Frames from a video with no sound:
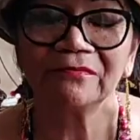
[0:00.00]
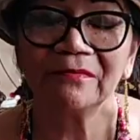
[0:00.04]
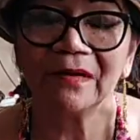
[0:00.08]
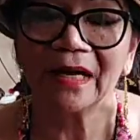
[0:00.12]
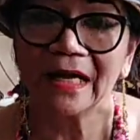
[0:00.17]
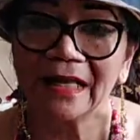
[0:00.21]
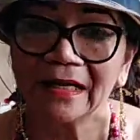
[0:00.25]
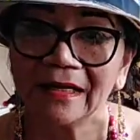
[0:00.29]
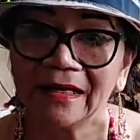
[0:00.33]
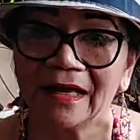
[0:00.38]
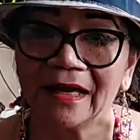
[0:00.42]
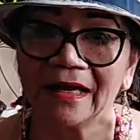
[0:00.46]
my
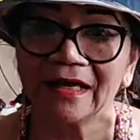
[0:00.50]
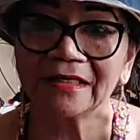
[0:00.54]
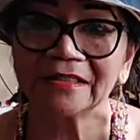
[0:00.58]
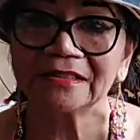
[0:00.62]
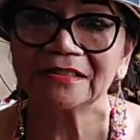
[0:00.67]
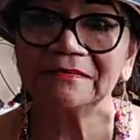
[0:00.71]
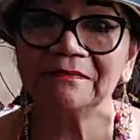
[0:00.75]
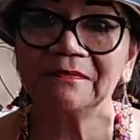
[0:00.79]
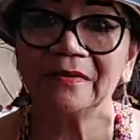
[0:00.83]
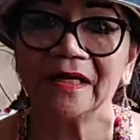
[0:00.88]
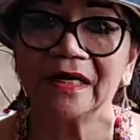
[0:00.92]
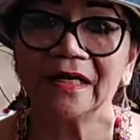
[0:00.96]

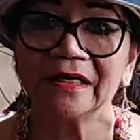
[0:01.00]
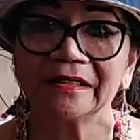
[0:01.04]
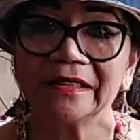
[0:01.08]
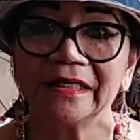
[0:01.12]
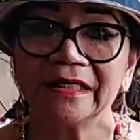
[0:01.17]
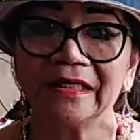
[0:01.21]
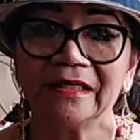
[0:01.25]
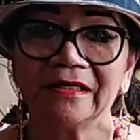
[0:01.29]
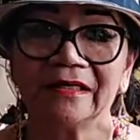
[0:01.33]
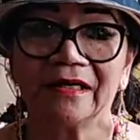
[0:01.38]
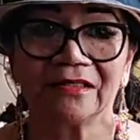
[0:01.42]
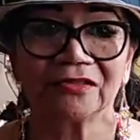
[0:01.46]
last
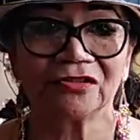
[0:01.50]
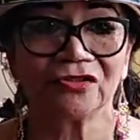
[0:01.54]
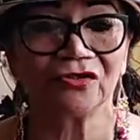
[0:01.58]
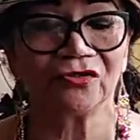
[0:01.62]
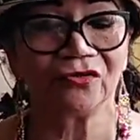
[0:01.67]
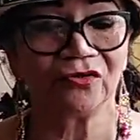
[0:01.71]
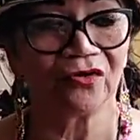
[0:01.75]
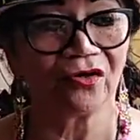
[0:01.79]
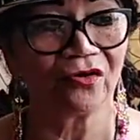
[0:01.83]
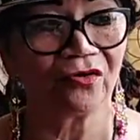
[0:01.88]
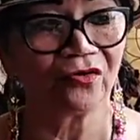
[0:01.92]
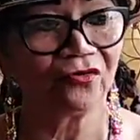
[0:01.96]
blogging, as you
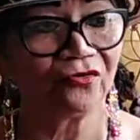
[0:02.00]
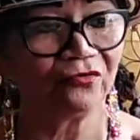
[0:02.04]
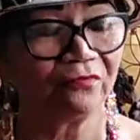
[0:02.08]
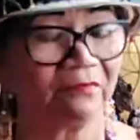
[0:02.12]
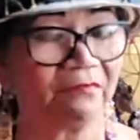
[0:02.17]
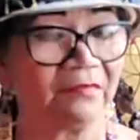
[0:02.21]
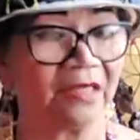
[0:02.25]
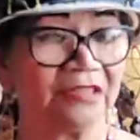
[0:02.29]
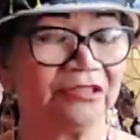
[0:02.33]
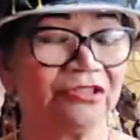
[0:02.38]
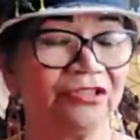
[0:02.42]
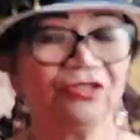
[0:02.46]
know,
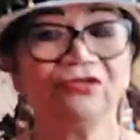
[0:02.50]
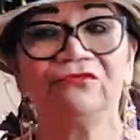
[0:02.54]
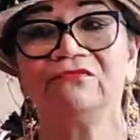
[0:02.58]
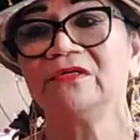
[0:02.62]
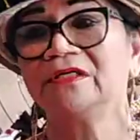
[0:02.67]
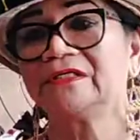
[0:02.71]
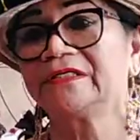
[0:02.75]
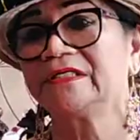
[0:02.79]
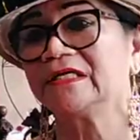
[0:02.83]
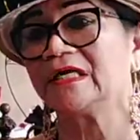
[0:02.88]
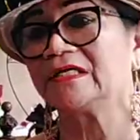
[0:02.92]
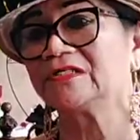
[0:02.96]
my
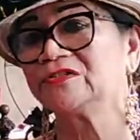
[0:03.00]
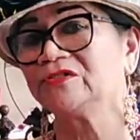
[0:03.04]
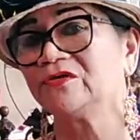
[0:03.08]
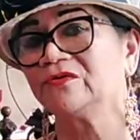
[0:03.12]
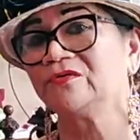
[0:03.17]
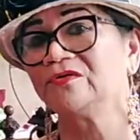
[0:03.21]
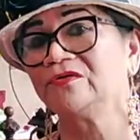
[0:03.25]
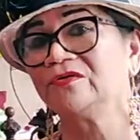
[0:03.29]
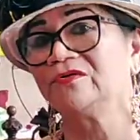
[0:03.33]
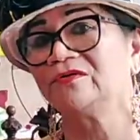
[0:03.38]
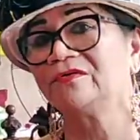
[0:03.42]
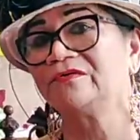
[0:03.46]
jewelry, I show
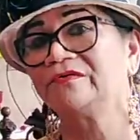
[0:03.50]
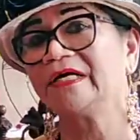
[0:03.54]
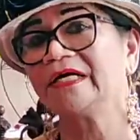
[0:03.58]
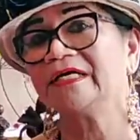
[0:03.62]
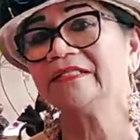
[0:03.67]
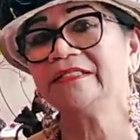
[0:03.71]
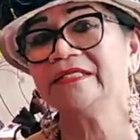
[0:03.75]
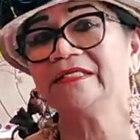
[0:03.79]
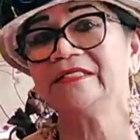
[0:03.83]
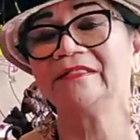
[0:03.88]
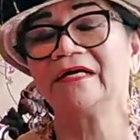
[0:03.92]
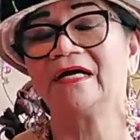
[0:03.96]
you
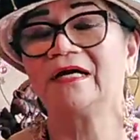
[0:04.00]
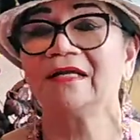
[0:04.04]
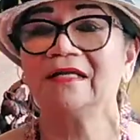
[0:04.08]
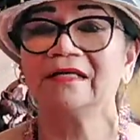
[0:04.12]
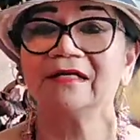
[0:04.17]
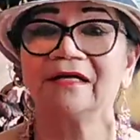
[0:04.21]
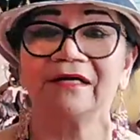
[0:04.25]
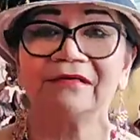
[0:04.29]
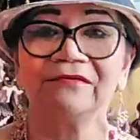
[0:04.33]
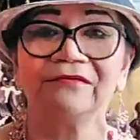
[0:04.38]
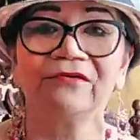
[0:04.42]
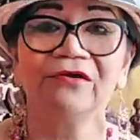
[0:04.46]
already,
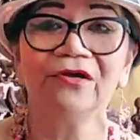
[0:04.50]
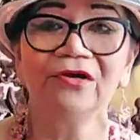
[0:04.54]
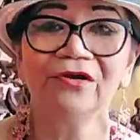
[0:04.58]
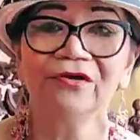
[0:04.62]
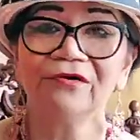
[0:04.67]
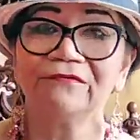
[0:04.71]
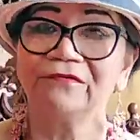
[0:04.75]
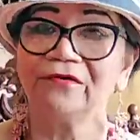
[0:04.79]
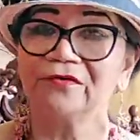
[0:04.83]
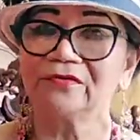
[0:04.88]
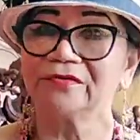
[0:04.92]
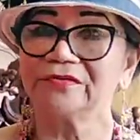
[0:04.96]
darling, are you
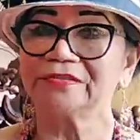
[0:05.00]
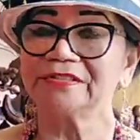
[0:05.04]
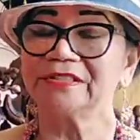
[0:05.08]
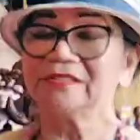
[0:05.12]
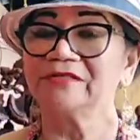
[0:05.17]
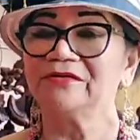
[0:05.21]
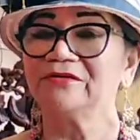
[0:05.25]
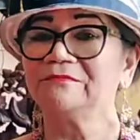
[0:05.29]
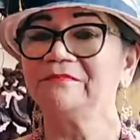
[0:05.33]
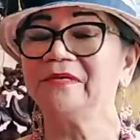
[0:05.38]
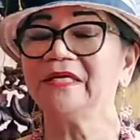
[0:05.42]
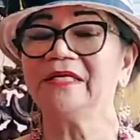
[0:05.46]

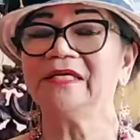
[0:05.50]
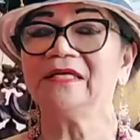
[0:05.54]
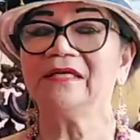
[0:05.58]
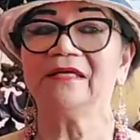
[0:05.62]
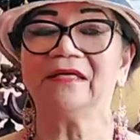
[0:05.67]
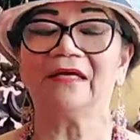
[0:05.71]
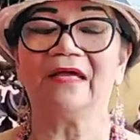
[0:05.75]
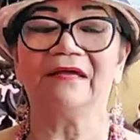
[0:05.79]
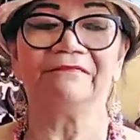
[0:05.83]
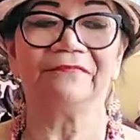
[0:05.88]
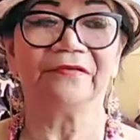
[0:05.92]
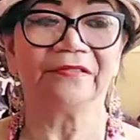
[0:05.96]
focusing on me,
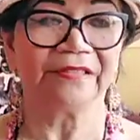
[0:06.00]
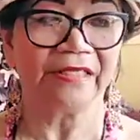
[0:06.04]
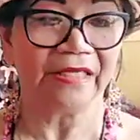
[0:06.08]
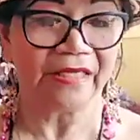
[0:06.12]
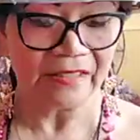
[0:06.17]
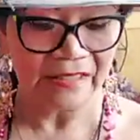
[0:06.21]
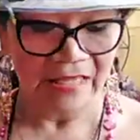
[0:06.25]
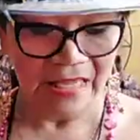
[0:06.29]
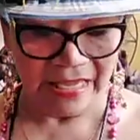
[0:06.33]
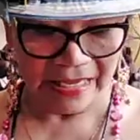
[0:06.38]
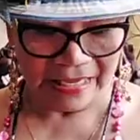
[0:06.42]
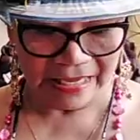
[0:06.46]

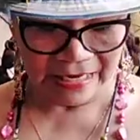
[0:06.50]
everything.